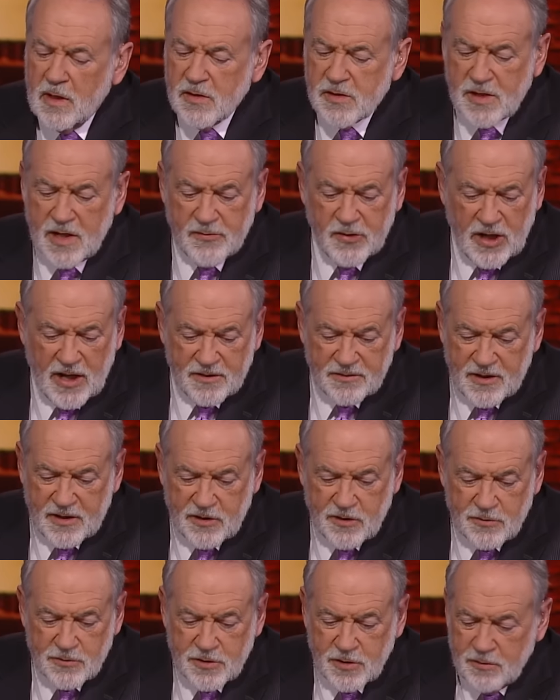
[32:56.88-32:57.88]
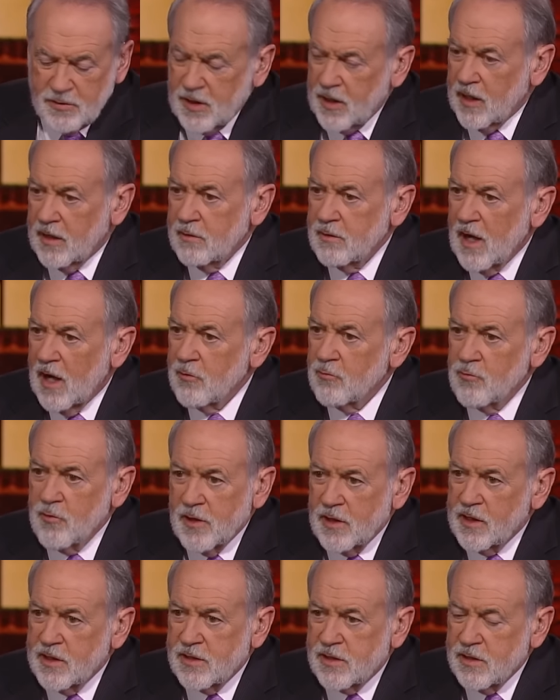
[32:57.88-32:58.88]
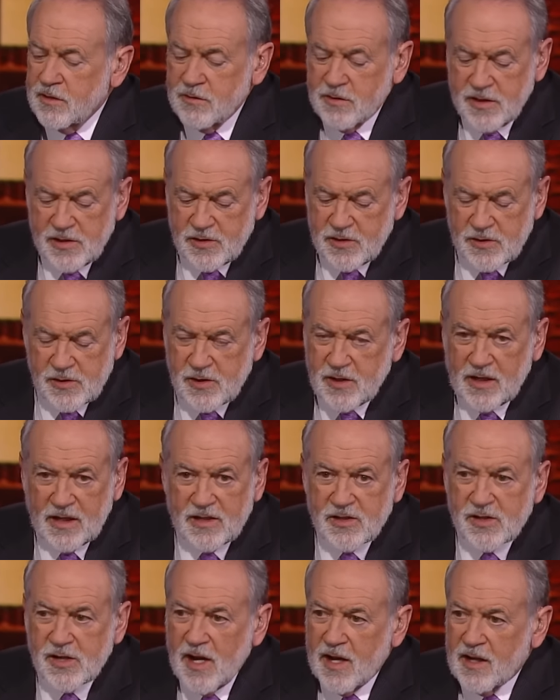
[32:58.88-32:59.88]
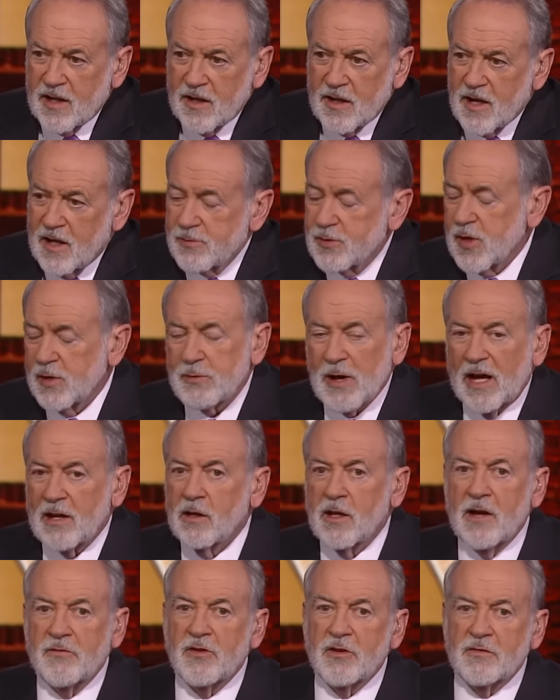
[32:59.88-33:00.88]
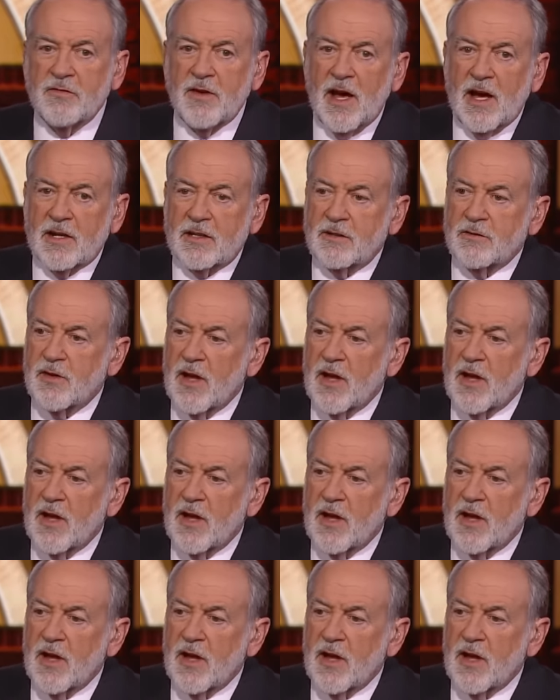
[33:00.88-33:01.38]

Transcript: Stephen, I think you're doing it. I really do. This is an exciting concept. I love the fact of